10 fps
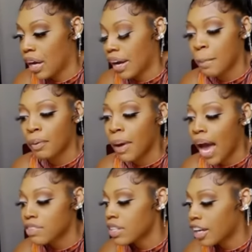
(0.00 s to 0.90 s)
I got bubble
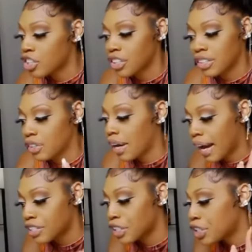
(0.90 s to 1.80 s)
baths to take and shit. You know, I
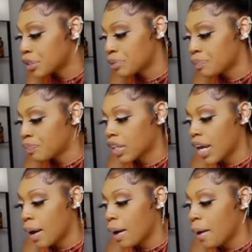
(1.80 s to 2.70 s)
got shit to do.
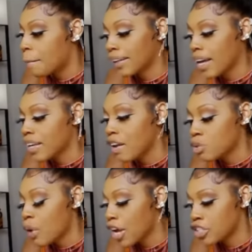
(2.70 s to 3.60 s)
Yeah, baby like
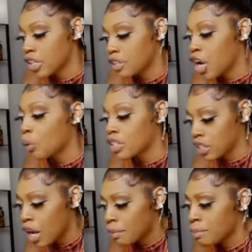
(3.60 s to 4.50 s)
Keith Sweat shit,
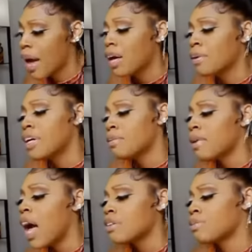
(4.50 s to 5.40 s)
Jodeci. Baby, I'm
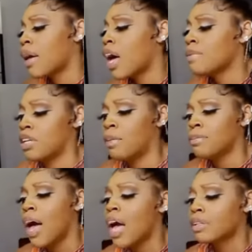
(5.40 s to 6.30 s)
begging, baby,
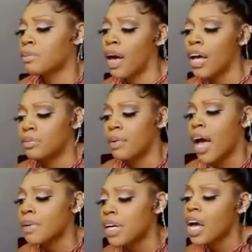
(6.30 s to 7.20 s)
I'm begging, begging,
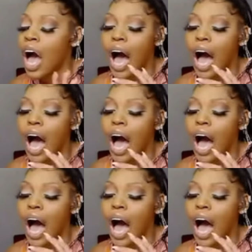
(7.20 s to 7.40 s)
baby.